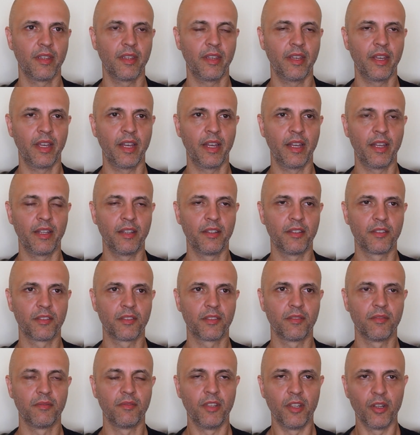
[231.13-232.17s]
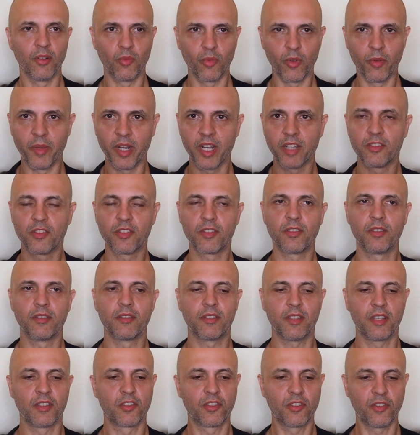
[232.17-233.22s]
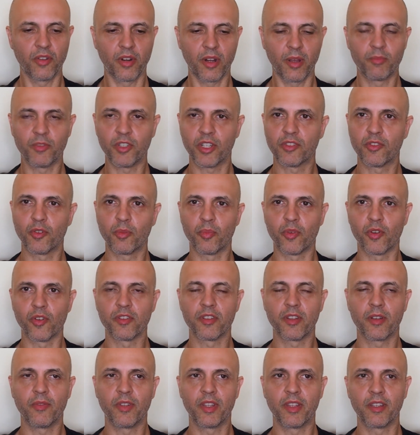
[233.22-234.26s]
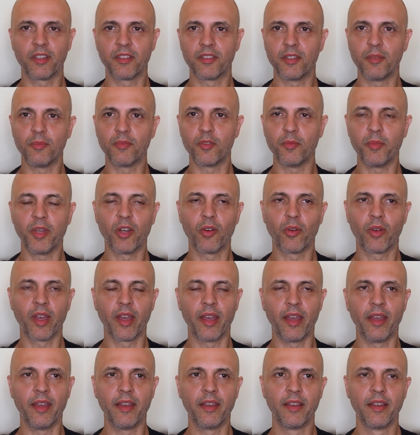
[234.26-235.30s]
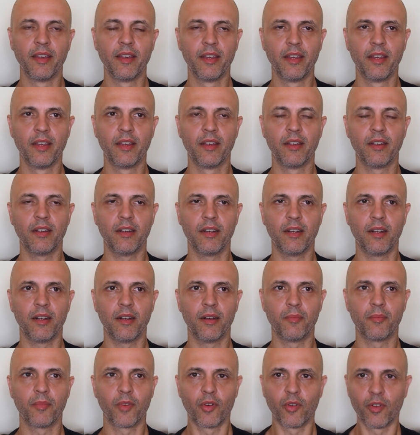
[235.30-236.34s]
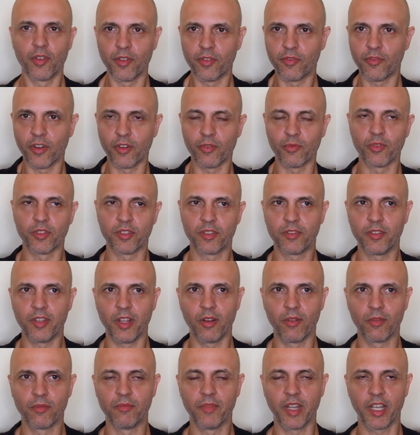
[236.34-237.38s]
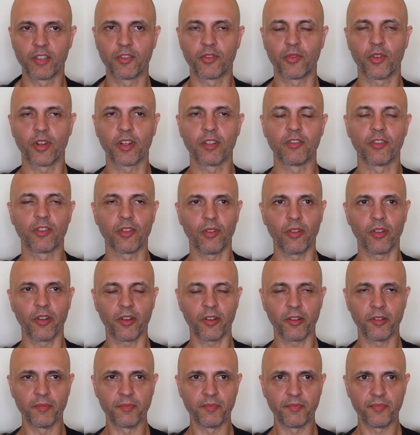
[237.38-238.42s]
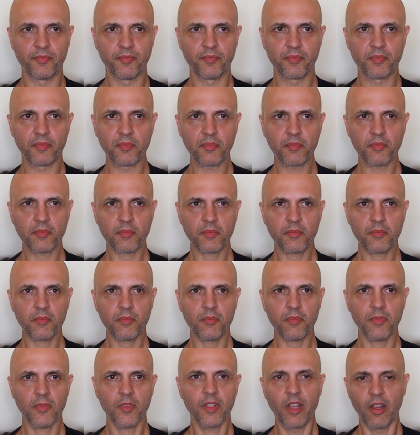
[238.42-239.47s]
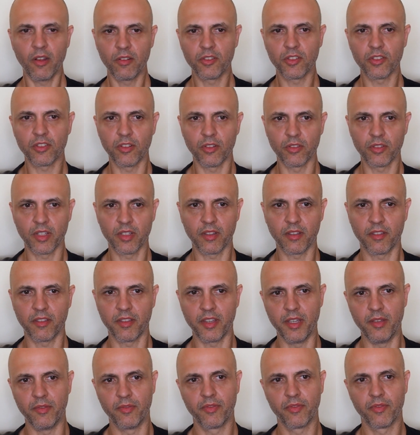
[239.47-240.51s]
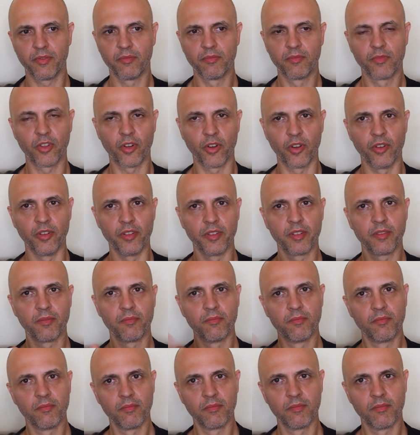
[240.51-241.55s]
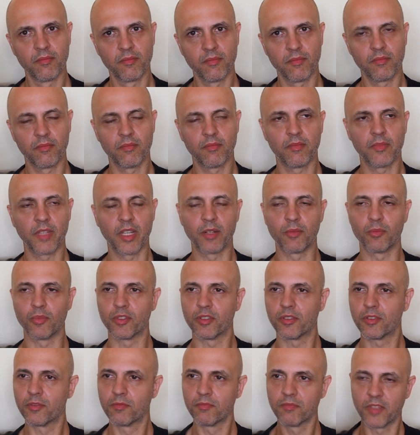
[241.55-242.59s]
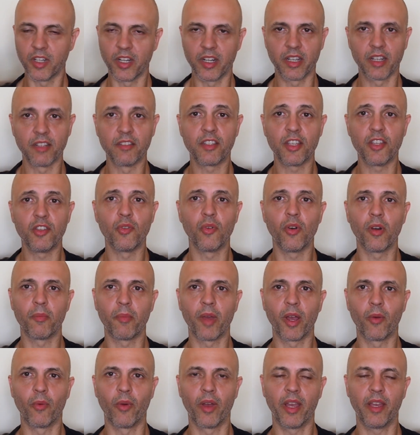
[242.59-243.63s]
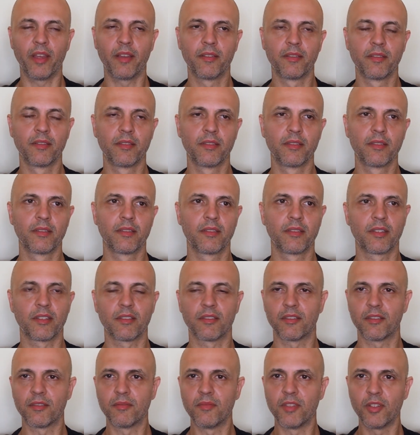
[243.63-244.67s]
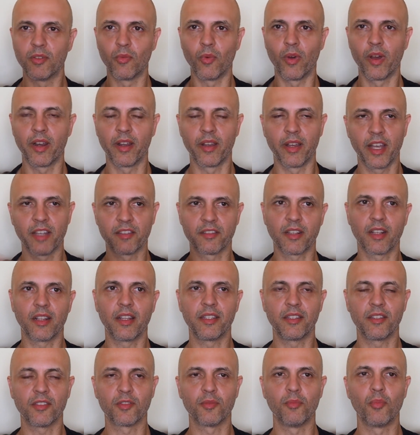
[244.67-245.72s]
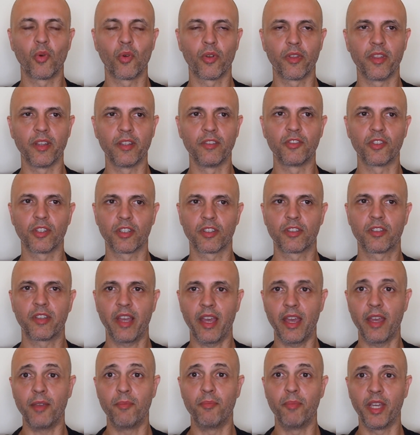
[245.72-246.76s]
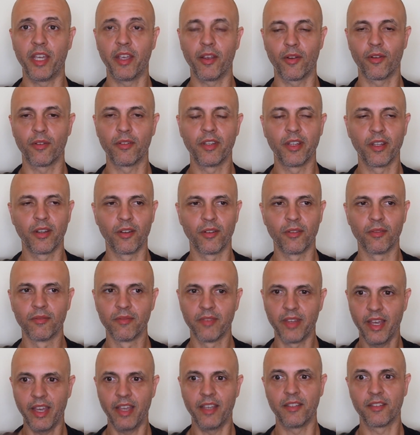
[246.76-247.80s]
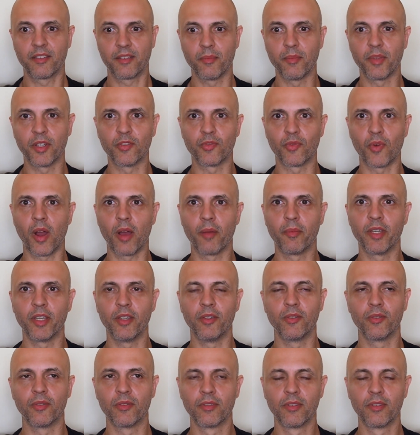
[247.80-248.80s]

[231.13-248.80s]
And, woman had since stood up, checked her purse. Everything seemed to be okay. Her other friend was, next to her, consoling her. I just looked the thief, turned, and was going to continue on my way. Just didn't want to escalate this more than just, hey, be careful, hey, somebody's robbing you.